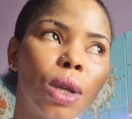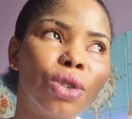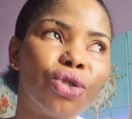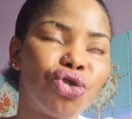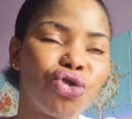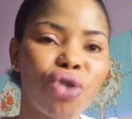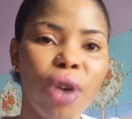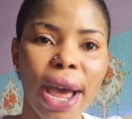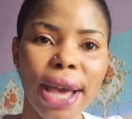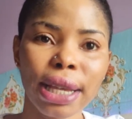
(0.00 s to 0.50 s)

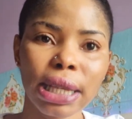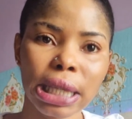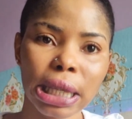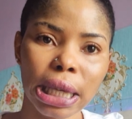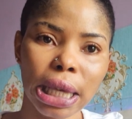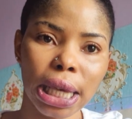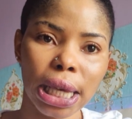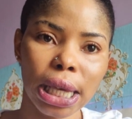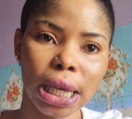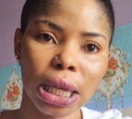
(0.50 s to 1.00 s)
dry
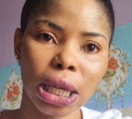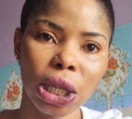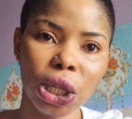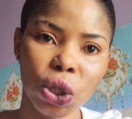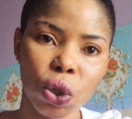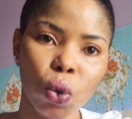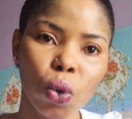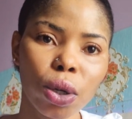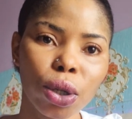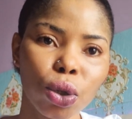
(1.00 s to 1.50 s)
skin,
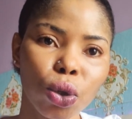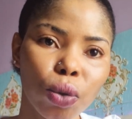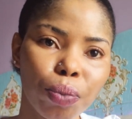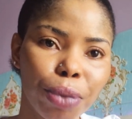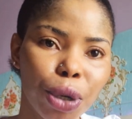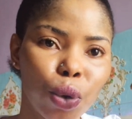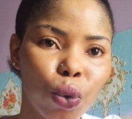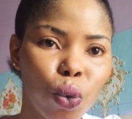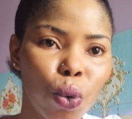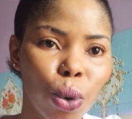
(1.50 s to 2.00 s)
is going to
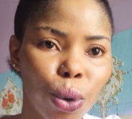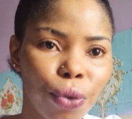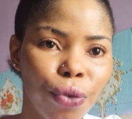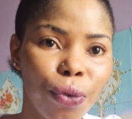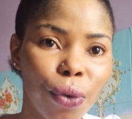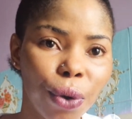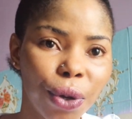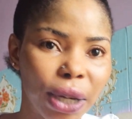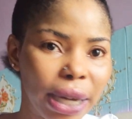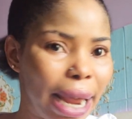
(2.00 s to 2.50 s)
be good
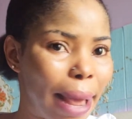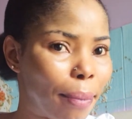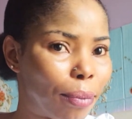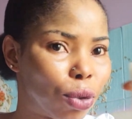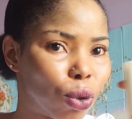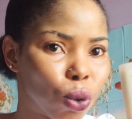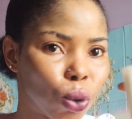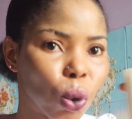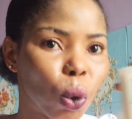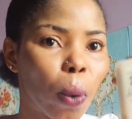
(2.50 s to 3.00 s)
for them
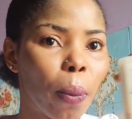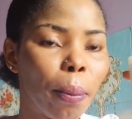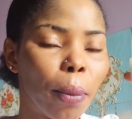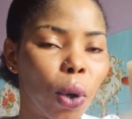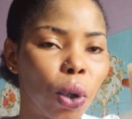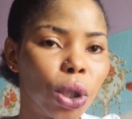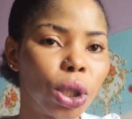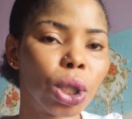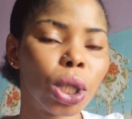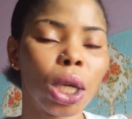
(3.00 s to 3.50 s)
so
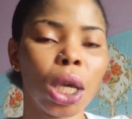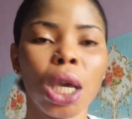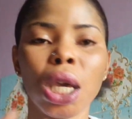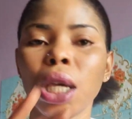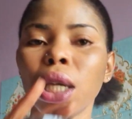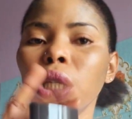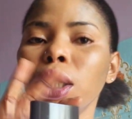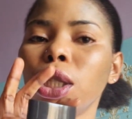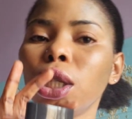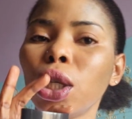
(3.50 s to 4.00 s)
much.
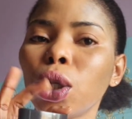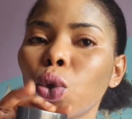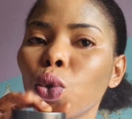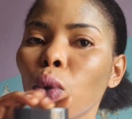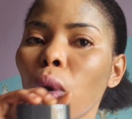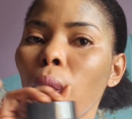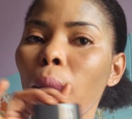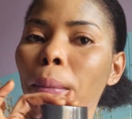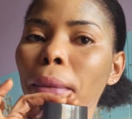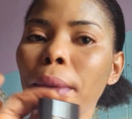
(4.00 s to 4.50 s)
This
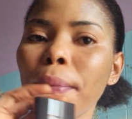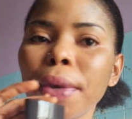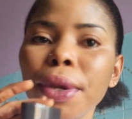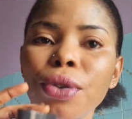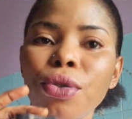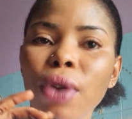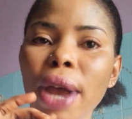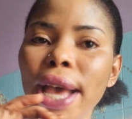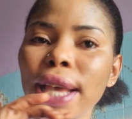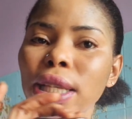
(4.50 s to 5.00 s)
one, maybe
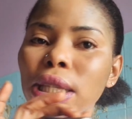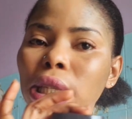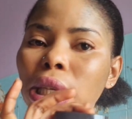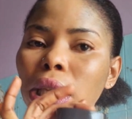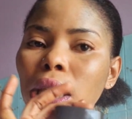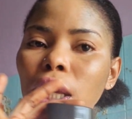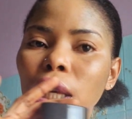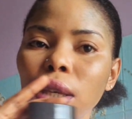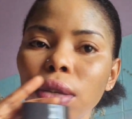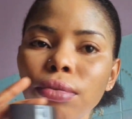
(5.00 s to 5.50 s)
dry
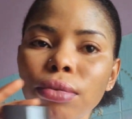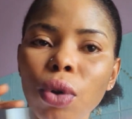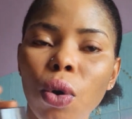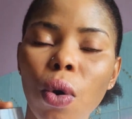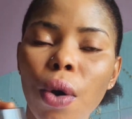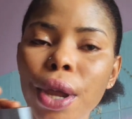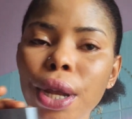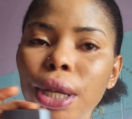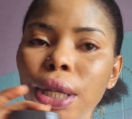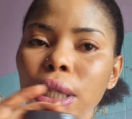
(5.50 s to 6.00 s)
skin,
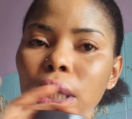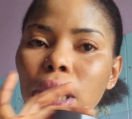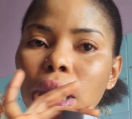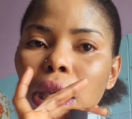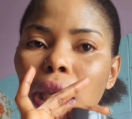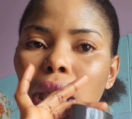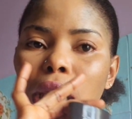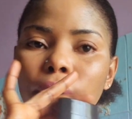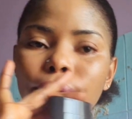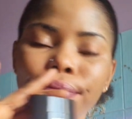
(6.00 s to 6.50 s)
oily
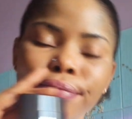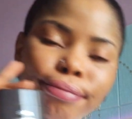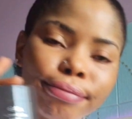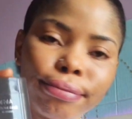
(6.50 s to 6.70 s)
skin,